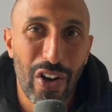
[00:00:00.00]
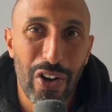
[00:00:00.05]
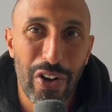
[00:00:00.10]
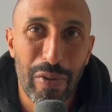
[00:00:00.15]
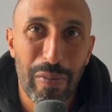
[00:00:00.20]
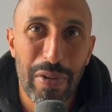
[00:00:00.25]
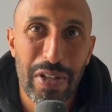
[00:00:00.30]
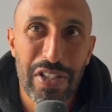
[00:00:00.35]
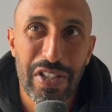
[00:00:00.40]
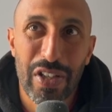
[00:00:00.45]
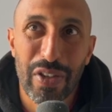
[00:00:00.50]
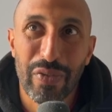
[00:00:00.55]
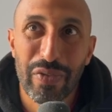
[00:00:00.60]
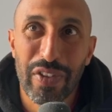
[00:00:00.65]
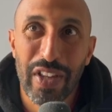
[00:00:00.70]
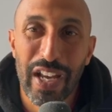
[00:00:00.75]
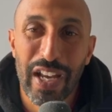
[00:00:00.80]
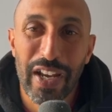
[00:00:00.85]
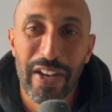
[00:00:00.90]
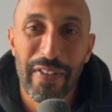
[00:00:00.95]
on myself
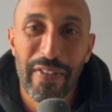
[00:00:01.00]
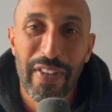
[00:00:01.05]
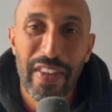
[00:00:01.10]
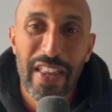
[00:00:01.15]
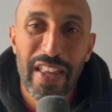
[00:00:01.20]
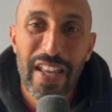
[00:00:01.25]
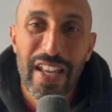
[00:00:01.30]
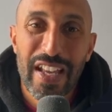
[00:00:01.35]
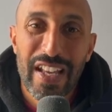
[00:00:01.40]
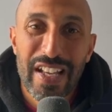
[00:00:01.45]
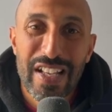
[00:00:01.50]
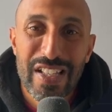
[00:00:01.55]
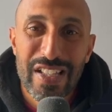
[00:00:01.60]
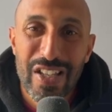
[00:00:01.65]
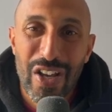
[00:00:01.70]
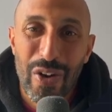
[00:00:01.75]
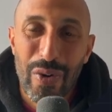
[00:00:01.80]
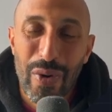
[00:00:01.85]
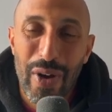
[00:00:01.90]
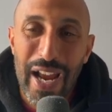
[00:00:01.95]
there.
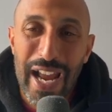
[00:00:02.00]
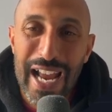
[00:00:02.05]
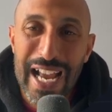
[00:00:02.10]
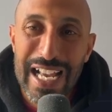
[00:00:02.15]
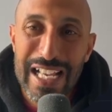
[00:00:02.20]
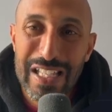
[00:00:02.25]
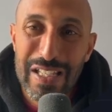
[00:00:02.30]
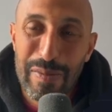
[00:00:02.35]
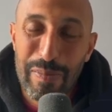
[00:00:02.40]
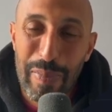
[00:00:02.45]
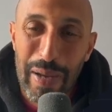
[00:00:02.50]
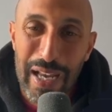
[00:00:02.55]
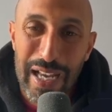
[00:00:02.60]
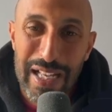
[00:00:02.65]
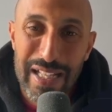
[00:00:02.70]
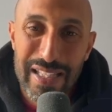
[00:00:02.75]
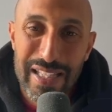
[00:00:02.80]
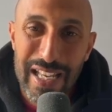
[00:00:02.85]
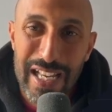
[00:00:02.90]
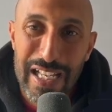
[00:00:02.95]
So
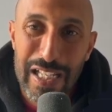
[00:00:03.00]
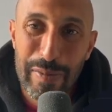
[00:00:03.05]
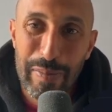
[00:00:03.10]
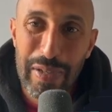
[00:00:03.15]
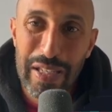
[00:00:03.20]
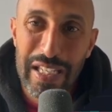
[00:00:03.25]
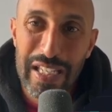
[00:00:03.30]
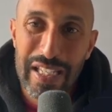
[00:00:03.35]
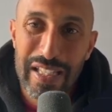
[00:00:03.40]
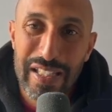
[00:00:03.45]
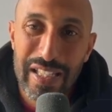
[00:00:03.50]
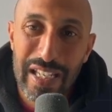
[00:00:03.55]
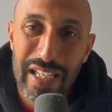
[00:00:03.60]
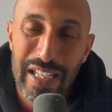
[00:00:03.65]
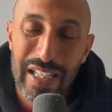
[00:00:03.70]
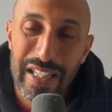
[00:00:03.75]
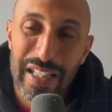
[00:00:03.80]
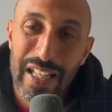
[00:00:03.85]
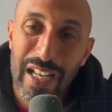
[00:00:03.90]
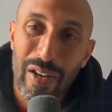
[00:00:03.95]
SBET,
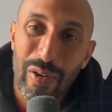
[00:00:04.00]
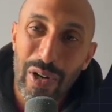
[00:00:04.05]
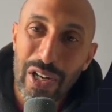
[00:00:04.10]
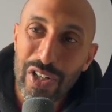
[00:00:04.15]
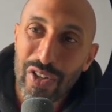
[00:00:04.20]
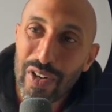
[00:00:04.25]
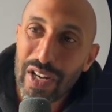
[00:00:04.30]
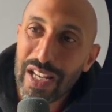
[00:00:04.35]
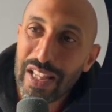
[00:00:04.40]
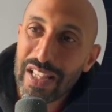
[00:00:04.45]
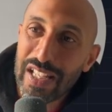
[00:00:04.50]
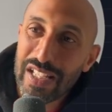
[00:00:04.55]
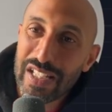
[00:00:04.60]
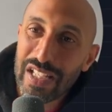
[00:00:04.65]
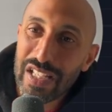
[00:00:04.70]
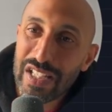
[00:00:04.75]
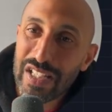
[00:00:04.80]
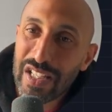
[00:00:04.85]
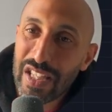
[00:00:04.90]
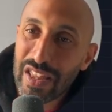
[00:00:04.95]
S-B-E-T, now I traded this
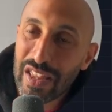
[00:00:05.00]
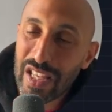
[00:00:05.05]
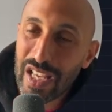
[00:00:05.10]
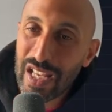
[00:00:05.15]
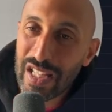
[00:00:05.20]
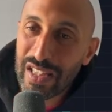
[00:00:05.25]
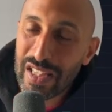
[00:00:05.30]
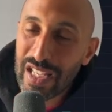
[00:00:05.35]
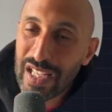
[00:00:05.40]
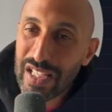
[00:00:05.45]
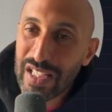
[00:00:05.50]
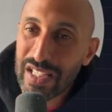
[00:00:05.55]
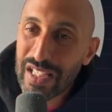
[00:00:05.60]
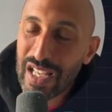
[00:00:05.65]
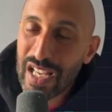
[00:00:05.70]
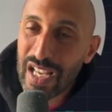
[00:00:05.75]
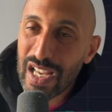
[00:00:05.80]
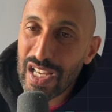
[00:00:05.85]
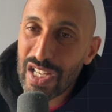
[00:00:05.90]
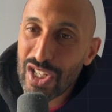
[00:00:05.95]
as a third day
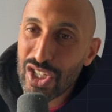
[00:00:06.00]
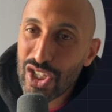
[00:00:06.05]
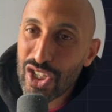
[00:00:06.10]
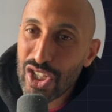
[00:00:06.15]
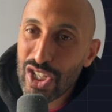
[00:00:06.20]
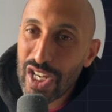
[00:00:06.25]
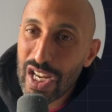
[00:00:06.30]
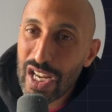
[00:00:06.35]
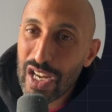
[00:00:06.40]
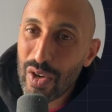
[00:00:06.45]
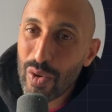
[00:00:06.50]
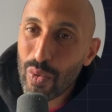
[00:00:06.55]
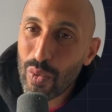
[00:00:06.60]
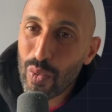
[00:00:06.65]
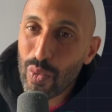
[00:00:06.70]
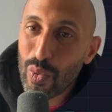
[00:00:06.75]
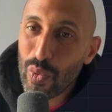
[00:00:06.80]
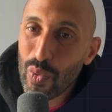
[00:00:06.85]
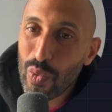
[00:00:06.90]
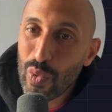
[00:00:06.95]
surge.
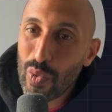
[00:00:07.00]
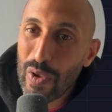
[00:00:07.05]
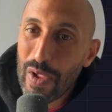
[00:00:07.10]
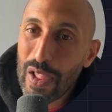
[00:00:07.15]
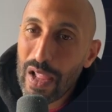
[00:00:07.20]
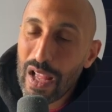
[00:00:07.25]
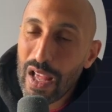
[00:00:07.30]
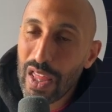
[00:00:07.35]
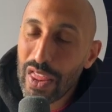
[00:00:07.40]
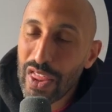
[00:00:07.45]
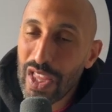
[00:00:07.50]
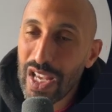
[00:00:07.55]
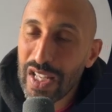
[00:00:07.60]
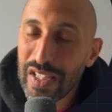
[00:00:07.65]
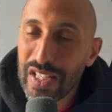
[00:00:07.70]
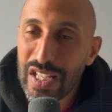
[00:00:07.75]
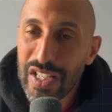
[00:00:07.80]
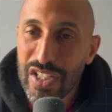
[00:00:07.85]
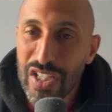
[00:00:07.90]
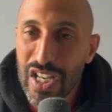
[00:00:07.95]
Now, a
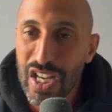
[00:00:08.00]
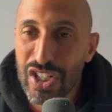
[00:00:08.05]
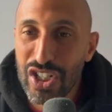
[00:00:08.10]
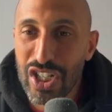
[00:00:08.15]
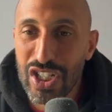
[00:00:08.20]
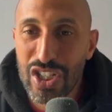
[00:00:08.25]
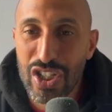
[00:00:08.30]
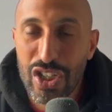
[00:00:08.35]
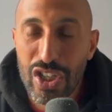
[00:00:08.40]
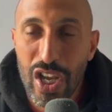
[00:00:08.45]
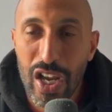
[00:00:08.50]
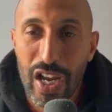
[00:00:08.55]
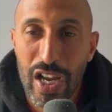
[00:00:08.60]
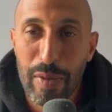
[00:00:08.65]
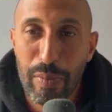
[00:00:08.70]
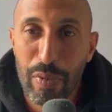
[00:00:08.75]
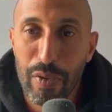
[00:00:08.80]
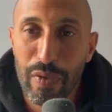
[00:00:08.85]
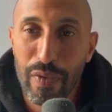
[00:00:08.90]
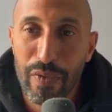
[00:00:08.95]
third day surge is a
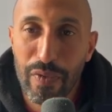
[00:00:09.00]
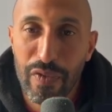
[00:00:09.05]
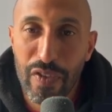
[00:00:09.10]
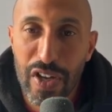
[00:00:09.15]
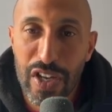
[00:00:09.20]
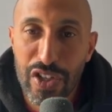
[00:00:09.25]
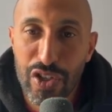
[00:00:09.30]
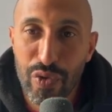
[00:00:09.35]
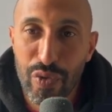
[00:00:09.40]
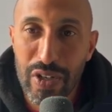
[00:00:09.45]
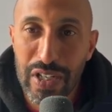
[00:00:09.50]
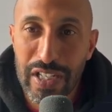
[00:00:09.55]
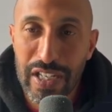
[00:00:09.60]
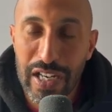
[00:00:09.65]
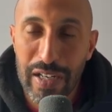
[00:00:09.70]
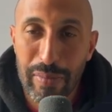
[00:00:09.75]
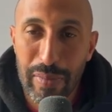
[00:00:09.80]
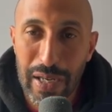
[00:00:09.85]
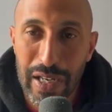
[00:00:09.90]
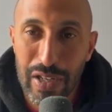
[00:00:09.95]
type of first green
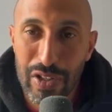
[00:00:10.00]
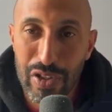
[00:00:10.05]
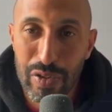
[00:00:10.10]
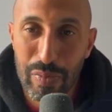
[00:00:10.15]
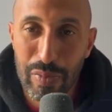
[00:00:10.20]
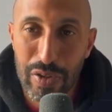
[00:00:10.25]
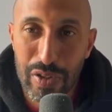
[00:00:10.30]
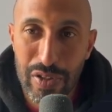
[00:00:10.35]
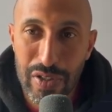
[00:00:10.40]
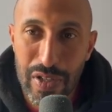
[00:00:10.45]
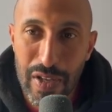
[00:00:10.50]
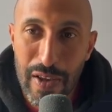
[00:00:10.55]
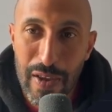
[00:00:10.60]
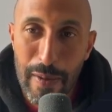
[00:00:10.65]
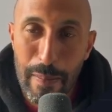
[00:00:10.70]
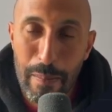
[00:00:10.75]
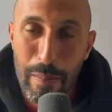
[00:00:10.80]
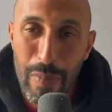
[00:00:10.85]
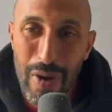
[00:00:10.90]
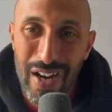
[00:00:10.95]
day bounce, but
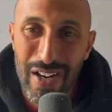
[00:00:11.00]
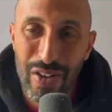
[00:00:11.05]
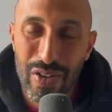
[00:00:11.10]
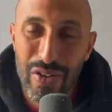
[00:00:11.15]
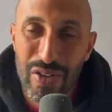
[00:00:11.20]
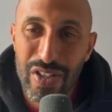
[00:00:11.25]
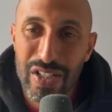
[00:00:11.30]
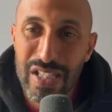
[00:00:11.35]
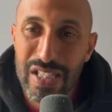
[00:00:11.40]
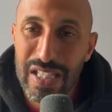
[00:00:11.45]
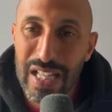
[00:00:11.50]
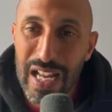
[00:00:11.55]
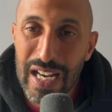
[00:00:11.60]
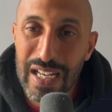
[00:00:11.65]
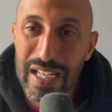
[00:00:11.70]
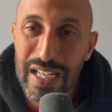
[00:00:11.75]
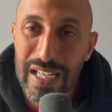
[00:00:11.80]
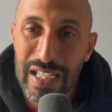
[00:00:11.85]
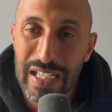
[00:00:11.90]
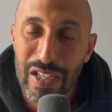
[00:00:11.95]
my
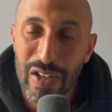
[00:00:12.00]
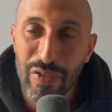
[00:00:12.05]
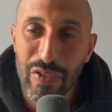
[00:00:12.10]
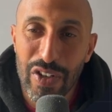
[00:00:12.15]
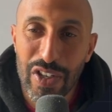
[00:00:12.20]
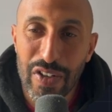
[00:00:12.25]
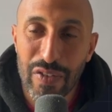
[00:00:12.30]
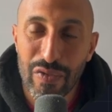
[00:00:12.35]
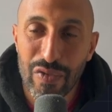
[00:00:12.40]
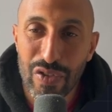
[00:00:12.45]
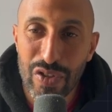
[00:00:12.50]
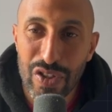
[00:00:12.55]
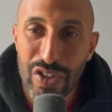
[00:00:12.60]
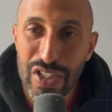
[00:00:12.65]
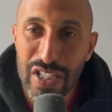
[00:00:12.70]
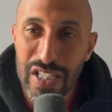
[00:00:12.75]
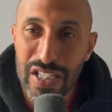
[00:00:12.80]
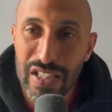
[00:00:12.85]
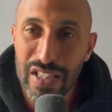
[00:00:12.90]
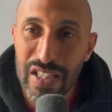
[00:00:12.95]
understanding of the
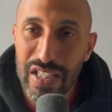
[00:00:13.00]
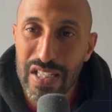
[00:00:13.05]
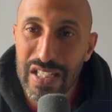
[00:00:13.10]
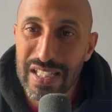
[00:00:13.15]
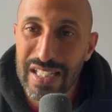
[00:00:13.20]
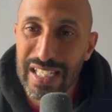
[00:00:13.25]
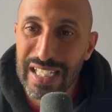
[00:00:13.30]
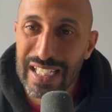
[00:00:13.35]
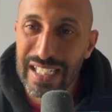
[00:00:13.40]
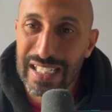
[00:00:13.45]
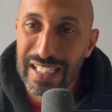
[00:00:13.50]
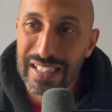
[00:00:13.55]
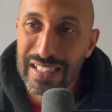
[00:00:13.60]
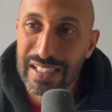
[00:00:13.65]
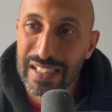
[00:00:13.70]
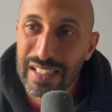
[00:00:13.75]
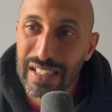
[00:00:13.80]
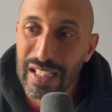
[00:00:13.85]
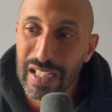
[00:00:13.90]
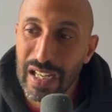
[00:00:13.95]
difference is that
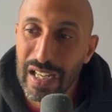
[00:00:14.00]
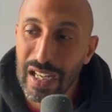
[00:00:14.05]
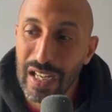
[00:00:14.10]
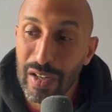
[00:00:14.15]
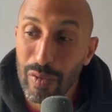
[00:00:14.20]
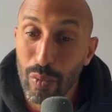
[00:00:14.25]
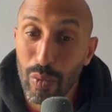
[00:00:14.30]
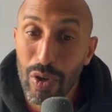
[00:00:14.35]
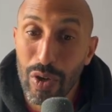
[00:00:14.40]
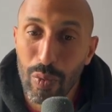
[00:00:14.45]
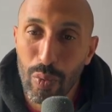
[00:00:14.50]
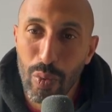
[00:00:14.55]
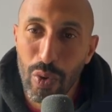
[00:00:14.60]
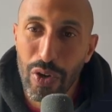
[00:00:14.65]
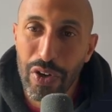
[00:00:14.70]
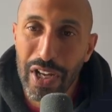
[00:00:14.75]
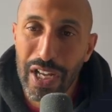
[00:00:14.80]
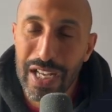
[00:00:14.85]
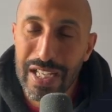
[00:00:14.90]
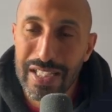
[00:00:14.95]
it's,
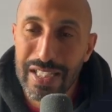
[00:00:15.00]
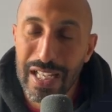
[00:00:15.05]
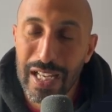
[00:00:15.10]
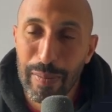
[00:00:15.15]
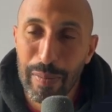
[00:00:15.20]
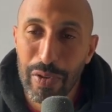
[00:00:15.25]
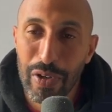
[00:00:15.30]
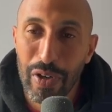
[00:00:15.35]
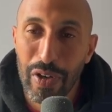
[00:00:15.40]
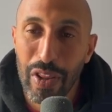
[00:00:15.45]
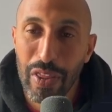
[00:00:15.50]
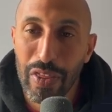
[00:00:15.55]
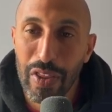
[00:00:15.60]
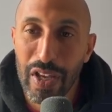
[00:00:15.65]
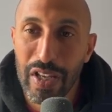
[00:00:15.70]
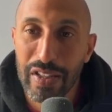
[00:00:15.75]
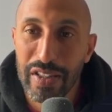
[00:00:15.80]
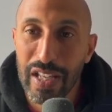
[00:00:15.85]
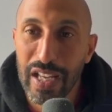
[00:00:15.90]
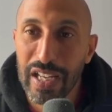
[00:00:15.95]
one, has to happen on the
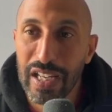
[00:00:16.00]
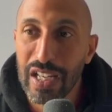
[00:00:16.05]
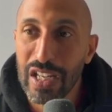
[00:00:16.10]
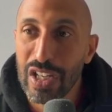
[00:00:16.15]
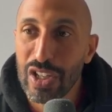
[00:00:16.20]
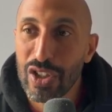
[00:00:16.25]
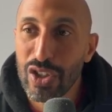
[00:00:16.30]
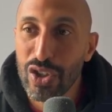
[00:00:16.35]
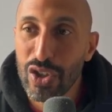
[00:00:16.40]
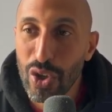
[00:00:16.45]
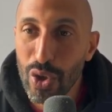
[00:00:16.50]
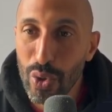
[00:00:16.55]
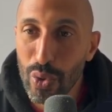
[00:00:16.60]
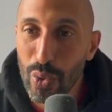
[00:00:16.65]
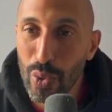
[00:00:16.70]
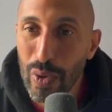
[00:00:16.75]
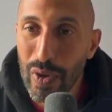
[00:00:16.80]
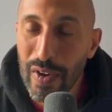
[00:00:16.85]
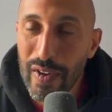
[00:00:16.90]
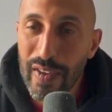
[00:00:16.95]
third day, and
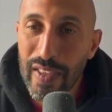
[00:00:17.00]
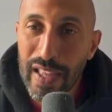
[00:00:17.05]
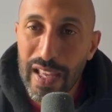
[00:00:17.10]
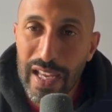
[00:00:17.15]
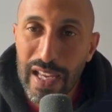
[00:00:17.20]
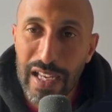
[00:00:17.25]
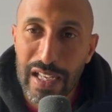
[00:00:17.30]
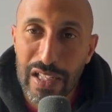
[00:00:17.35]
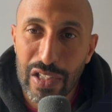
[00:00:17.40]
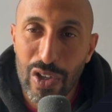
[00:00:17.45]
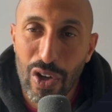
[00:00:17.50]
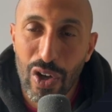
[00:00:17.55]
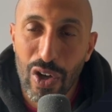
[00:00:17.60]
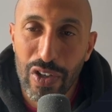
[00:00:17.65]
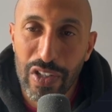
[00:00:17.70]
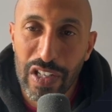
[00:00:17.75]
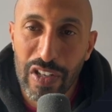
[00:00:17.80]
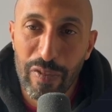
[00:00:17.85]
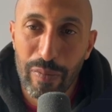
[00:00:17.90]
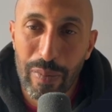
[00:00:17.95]
two, it
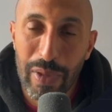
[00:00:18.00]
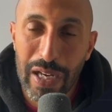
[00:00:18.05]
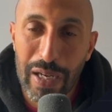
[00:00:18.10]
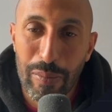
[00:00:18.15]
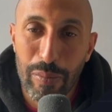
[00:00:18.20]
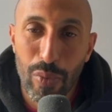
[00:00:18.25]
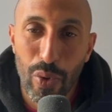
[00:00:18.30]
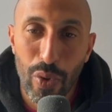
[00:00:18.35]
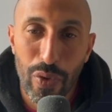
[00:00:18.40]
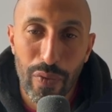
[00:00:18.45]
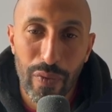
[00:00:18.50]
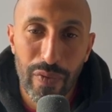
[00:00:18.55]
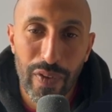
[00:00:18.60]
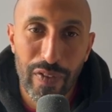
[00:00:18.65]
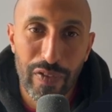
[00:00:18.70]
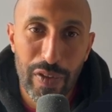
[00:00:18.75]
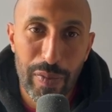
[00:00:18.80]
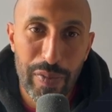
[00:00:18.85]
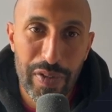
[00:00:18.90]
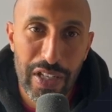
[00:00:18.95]
can't give back more than
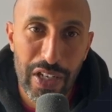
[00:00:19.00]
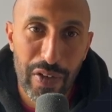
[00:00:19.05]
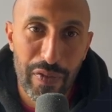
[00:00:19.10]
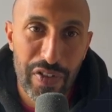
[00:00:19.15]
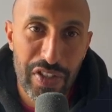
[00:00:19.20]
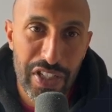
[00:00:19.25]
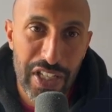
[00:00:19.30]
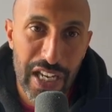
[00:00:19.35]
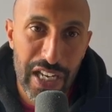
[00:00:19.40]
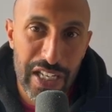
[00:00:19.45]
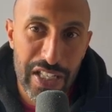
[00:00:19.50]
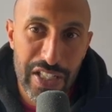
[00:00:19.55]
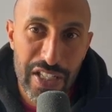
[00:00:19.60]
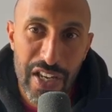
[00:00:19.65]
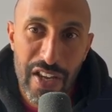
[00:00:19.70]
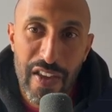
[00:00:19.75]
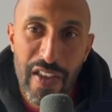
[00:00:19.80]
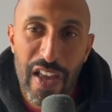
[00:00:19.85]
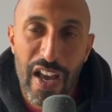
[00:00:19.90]
50% of its gains.